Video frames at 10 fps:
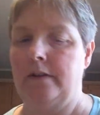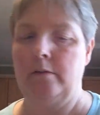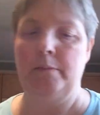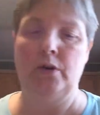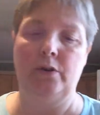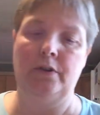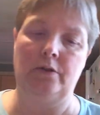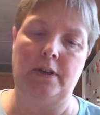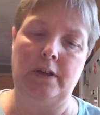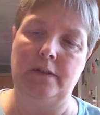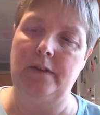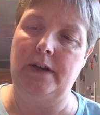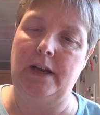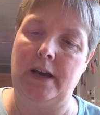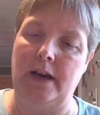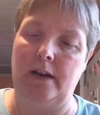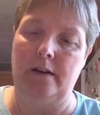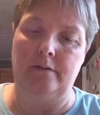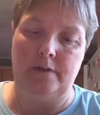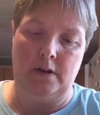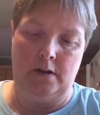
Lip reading: a Mill Hill kit that I have.